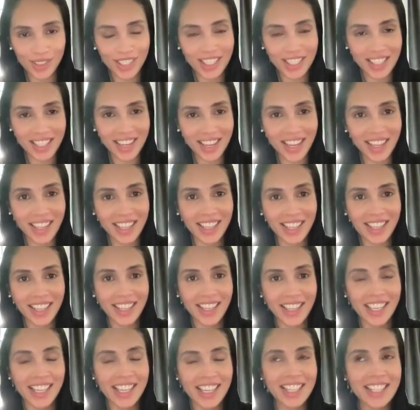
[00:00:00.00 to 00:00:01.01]
It's
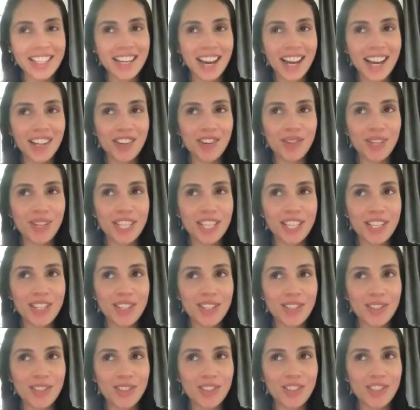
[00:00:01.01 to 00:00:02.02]
not going
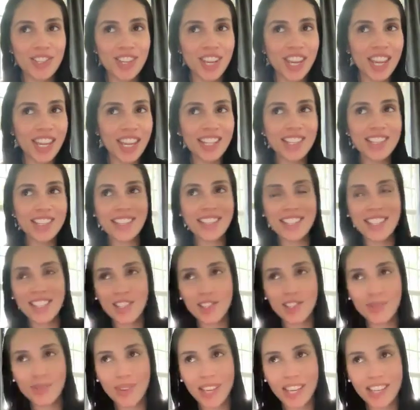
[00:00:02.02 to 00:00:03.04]
to change the
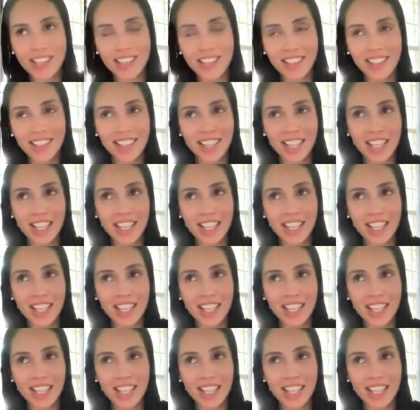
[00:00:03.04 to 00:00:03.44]
situation.